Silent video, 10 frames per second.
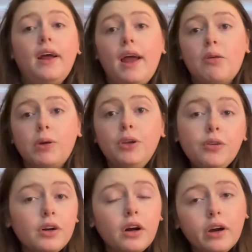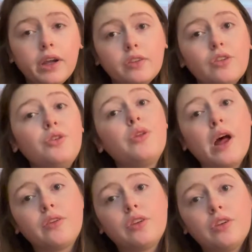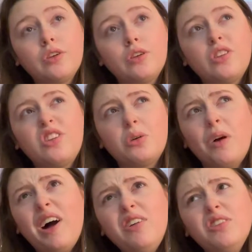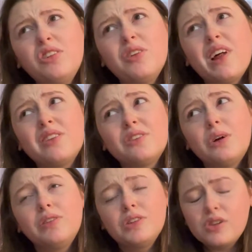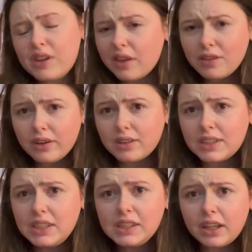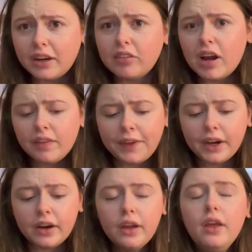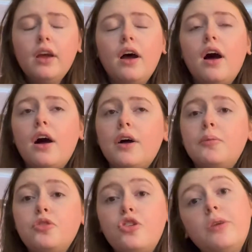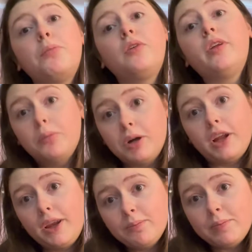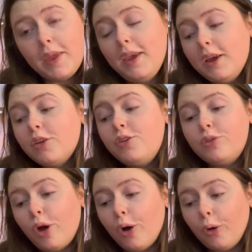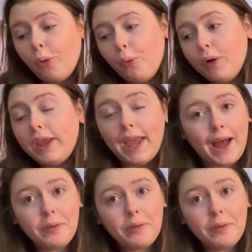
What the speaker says: and my new car is a 2012 or 2013, like around there, Jeep Liberty. So yeah.